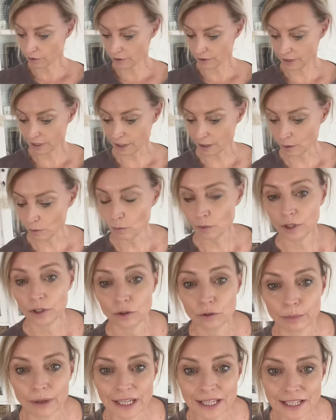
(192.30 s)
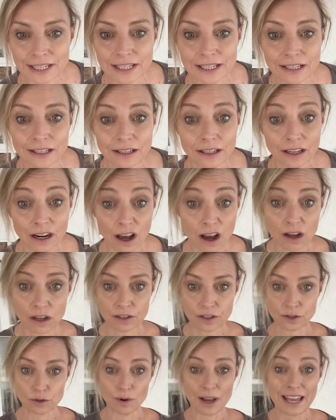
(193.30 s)
thing when you're painting
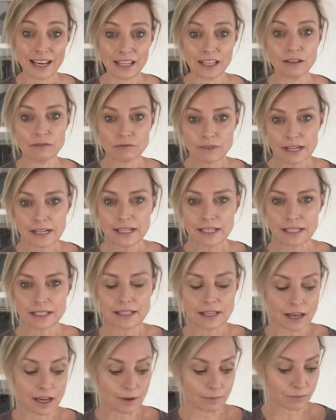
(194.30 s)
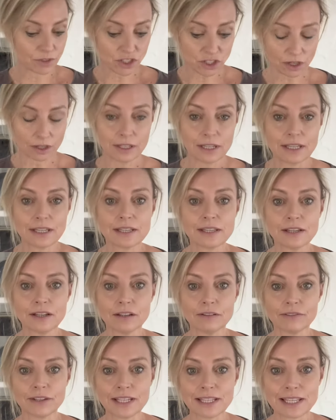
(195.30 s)
glass or any really shiny
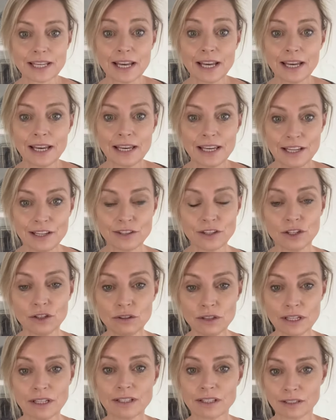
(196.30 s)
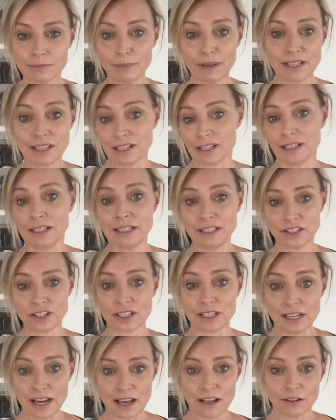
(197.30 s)
surface is that you need to basically just
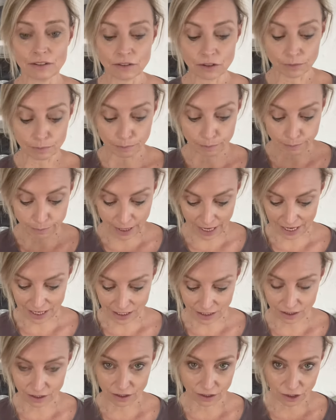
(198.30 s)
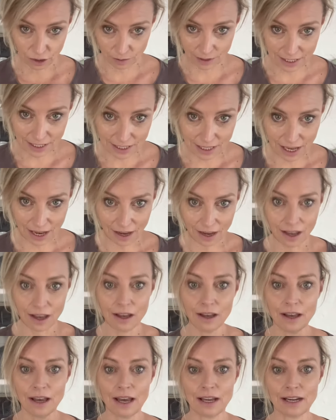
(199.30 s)
let the paint do its thing
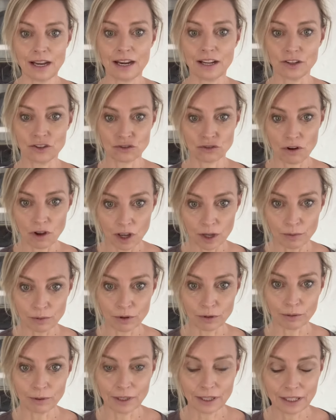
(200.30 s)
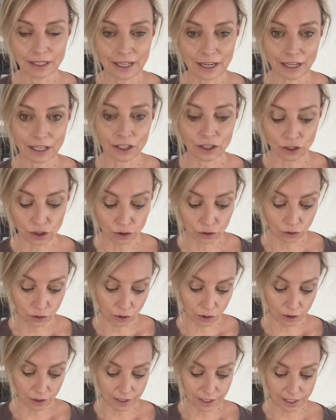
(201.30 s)
and let it dry properly and let it cure.
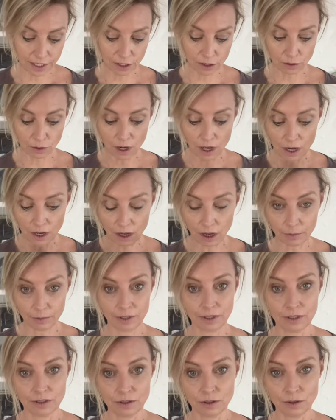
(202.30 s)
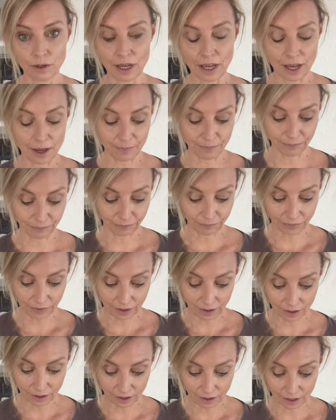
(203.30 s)
So I'm going to
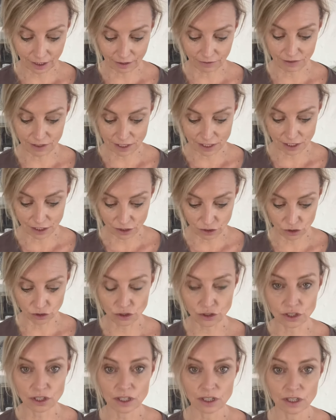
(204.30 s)
give this a good